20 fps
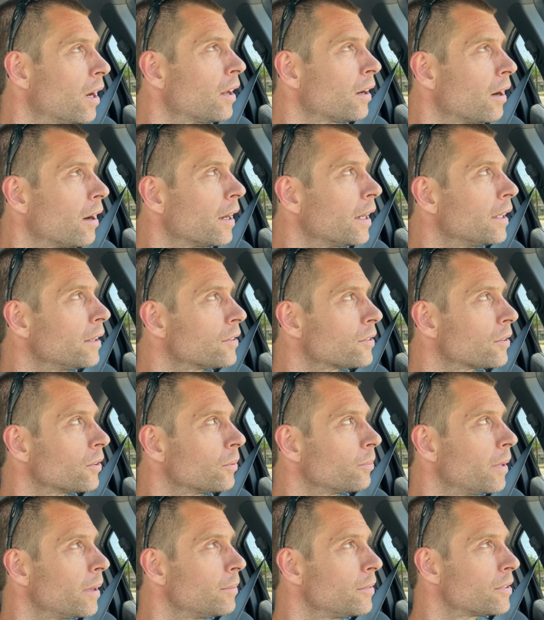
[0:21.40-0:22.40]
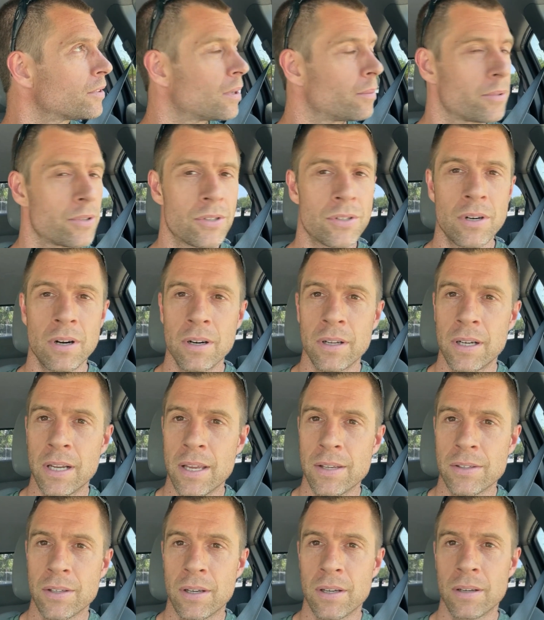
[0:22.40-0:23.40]
on it. So maybe someone started
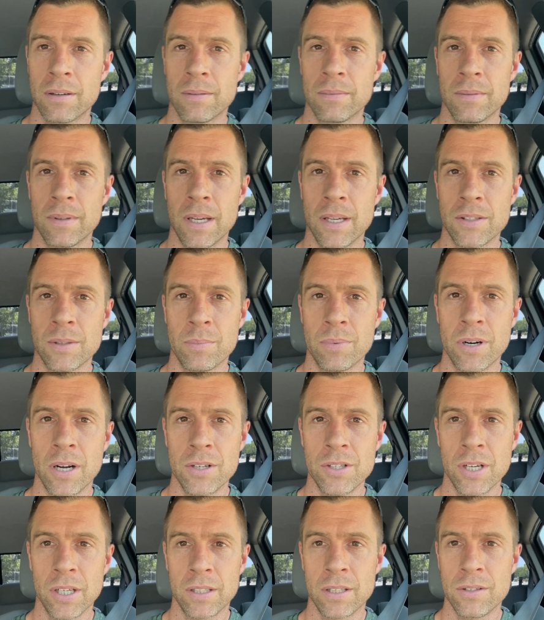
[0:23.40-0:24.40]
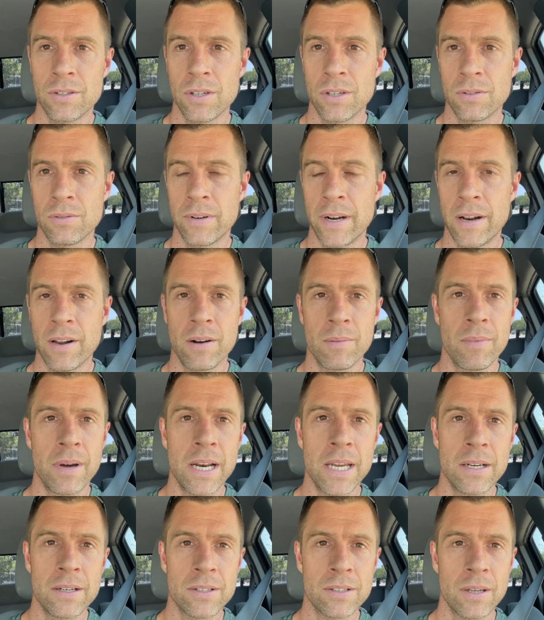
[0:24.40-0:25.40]
as a project and just ran out of
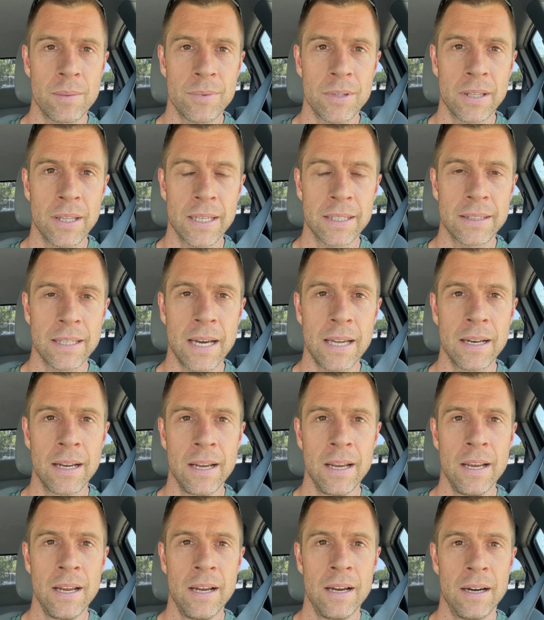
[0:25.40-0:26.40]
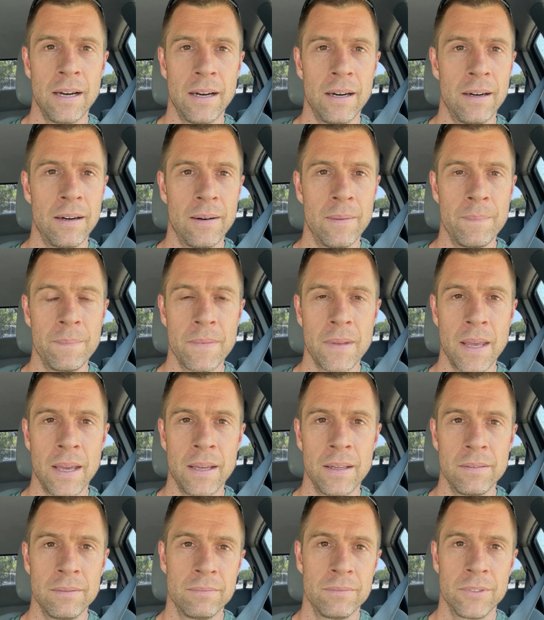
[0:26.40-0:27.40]
money or something like that.
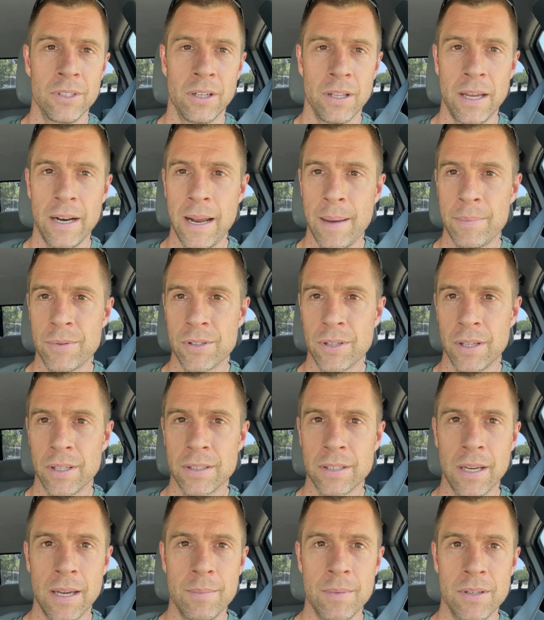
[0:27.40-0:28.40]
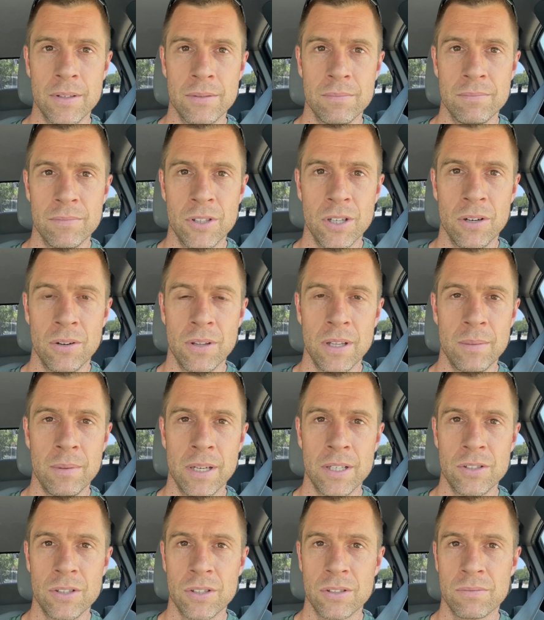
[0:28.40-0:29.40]
And you know, that happens all the time, and you know, they
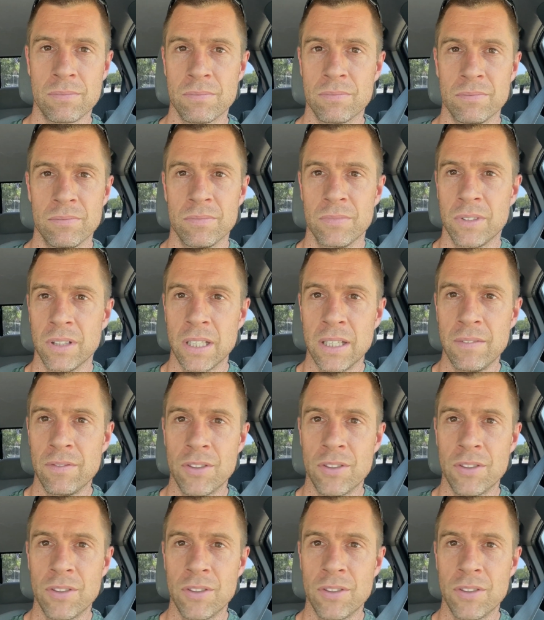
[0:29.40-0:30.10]
might just leave